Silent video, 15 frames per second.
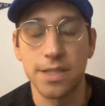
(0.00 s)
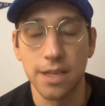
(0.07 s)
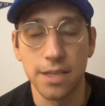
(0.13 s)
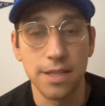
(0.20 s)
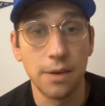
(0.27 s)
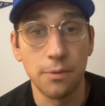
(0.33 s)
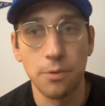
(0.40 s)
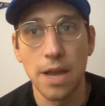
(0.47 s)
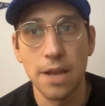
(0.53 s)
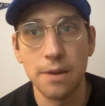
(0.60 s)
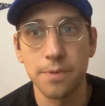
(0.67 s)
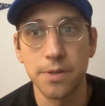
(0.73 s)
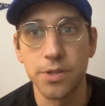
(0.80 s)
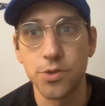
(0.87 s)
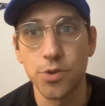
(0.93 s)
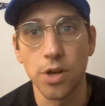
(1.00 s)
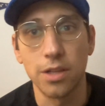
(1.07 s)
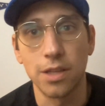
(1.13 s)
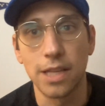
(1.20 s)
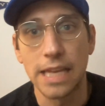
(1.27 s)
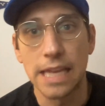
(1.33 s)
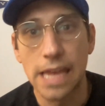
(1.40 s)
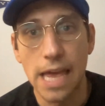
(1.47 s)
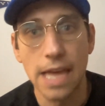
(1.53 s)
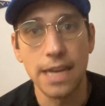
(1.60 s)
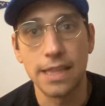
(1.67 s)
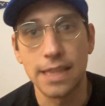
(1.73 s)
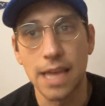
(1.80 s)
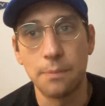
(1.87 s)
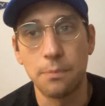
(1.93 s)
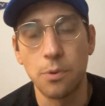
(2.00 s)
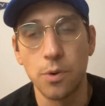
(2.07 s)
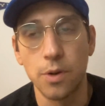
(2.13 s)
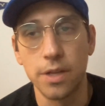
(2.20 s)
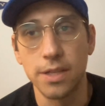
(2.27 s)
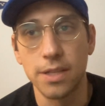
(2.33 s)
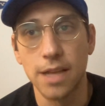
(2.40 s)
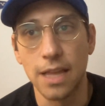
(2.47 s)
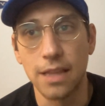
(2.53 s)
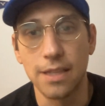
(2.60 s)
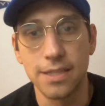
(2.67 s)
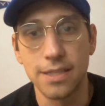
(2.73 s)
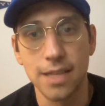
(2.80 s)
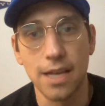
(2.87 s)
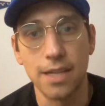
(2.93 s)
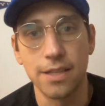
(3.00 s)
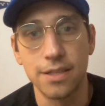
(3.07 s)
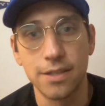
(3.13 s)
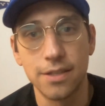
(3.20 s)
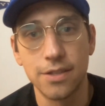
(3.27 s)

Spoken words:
They hadn't been struggling yet at that point, at least not